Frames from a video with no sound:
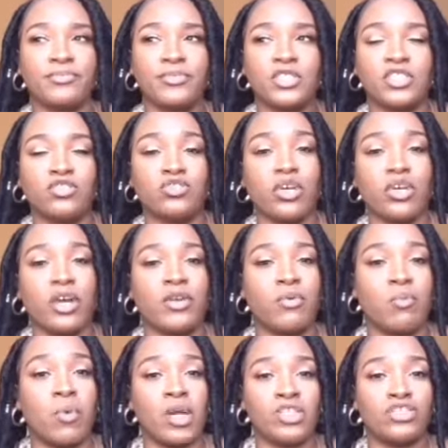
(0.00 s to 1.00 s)
try to
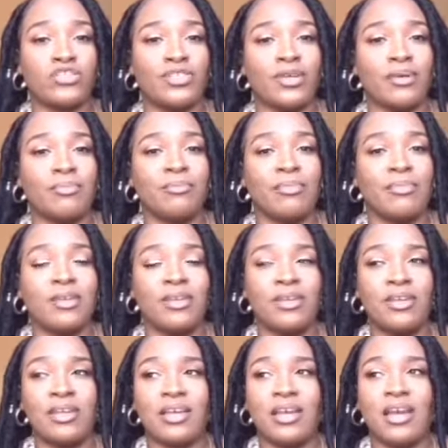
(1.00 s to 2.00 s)
wash them,
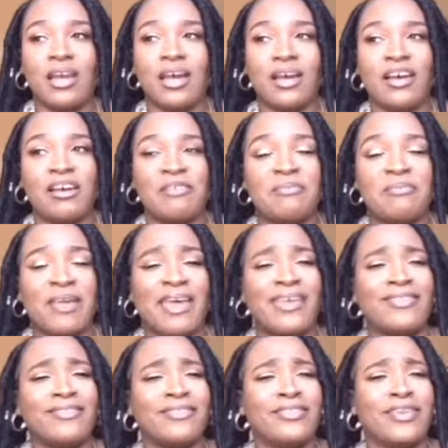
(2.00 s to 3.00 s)

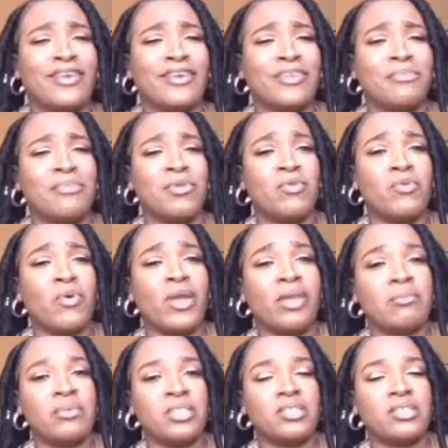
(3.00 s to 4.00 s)
and they're going to be
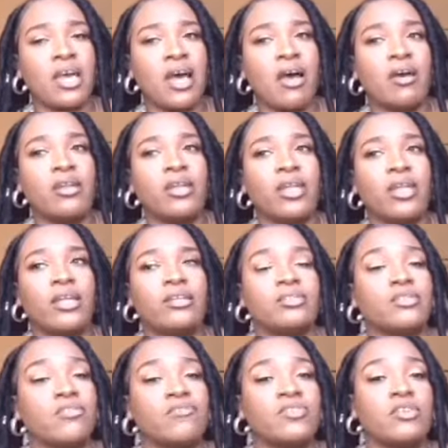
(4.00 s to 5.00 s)
weighing me down, and it's
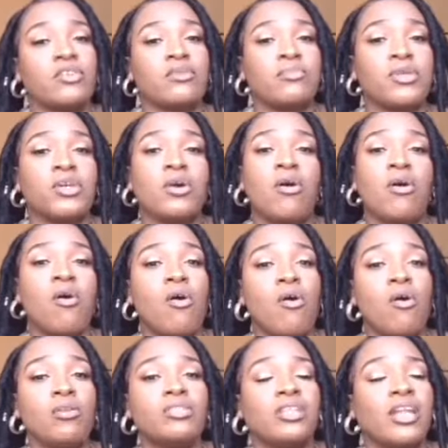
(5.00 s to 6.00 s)
obviously going to be
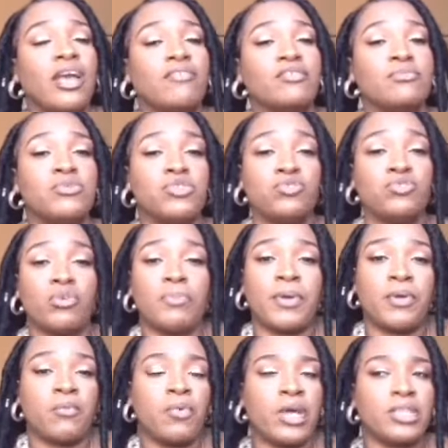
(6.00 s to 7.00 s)
cold and I have to be
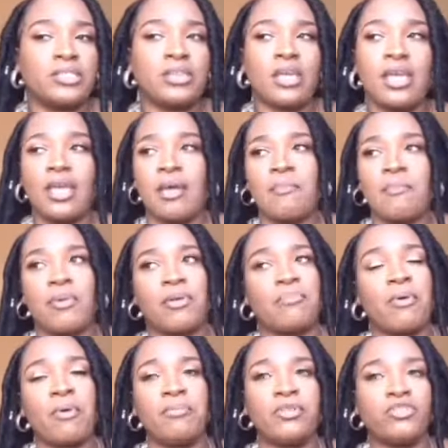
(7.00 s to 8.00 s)
dripping wet. But I'll
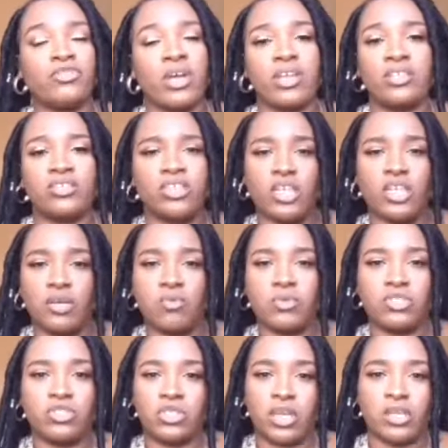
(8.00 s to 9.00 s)
probably try to check
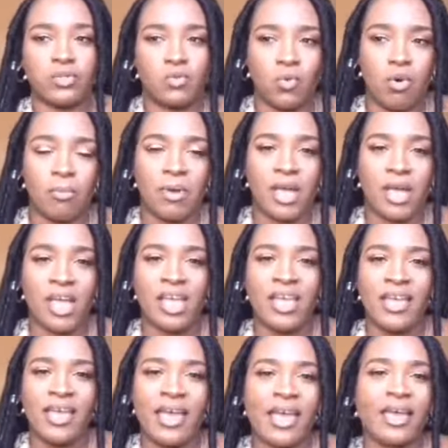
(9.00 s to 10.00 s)
which day is warmer
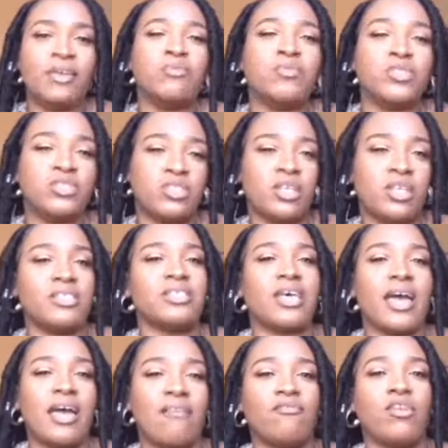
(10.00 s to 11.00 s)
and which days I
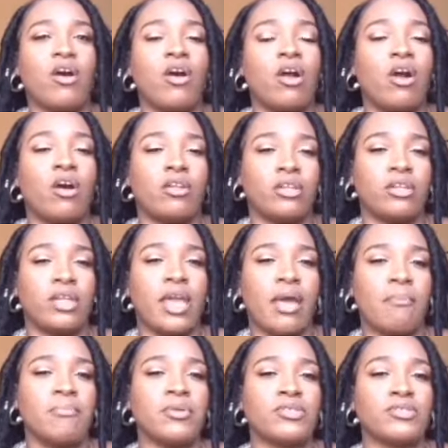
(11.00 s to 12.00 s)
have longer on
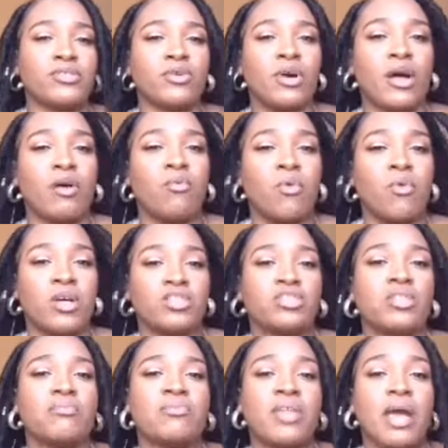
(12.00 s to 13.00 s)
campus, so I'll wash
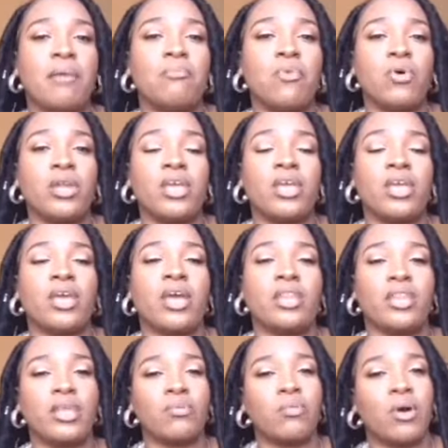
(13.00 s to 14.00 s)
them that morning, and
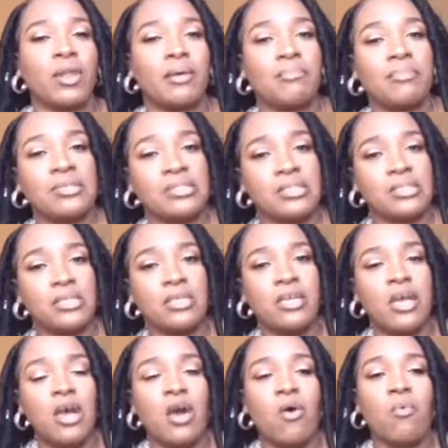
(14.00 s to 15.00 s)
then while I'm busy
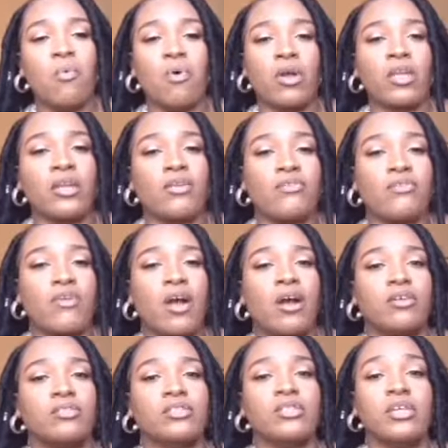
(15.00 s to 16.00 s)
walking
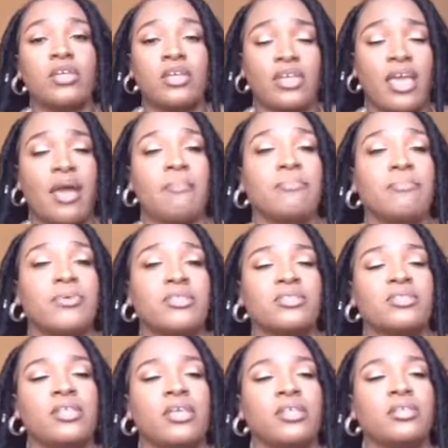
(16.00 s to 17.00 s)
around campus,
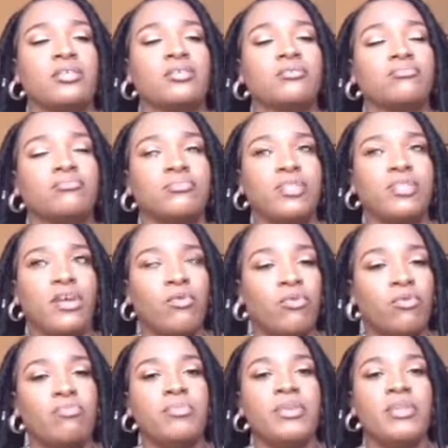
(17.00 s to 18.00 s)
then they
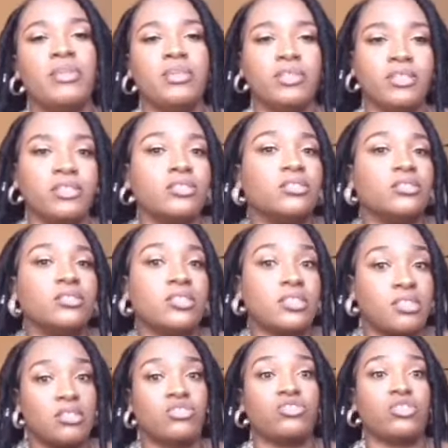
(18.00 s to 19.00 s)
will be
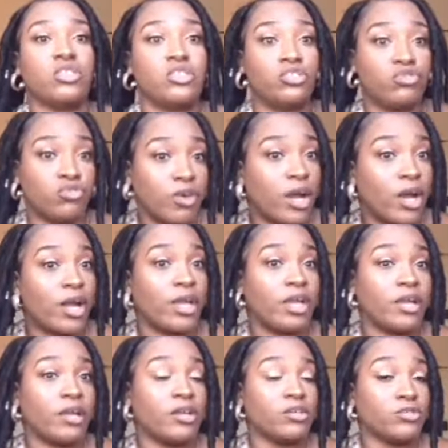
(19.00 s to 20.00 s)
essentially
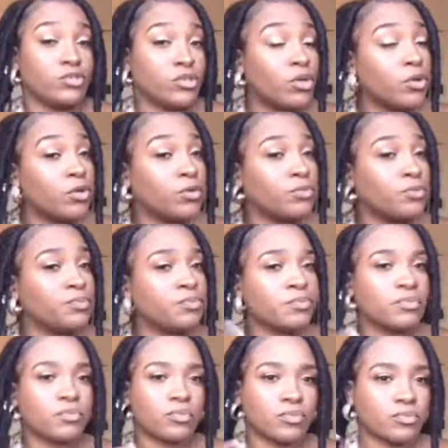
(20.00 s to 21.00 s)
drying. So
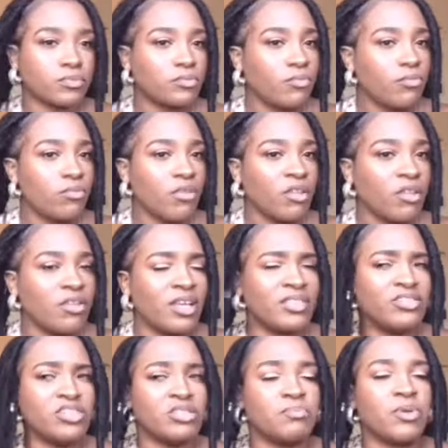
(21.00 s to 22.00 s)
that's
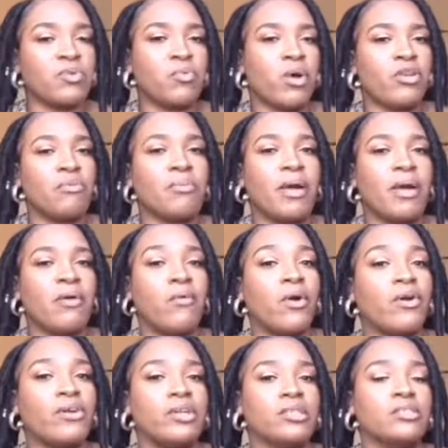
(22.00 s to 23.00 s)
just been one of my
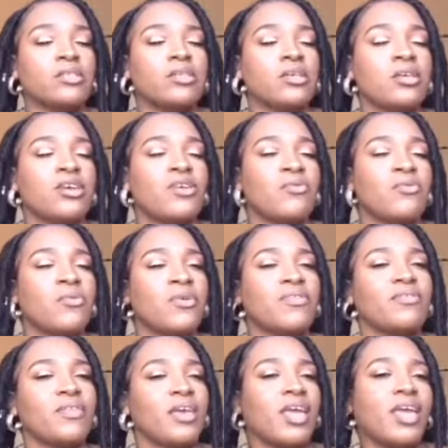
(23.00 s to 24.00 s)
worries
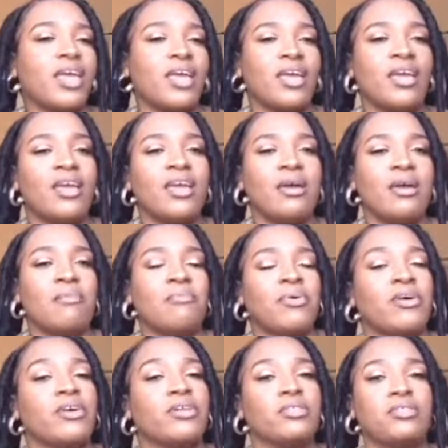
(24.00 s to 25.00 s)
with the hair.
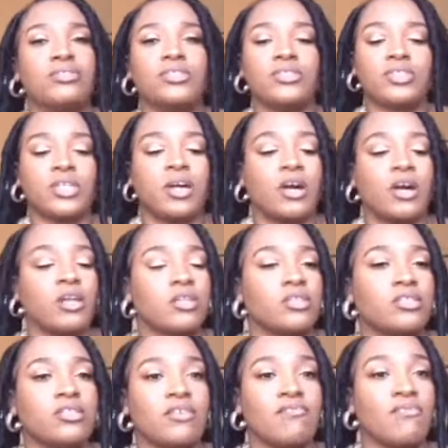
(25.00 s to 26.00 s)
But
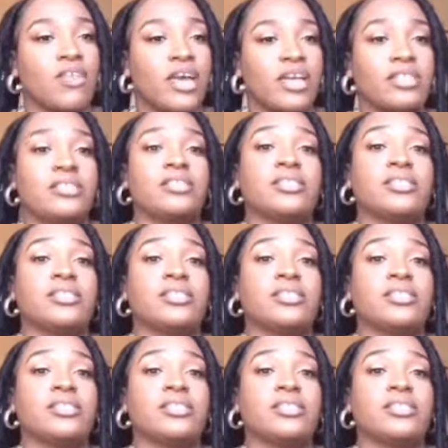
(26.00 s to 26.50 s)
regardless of that,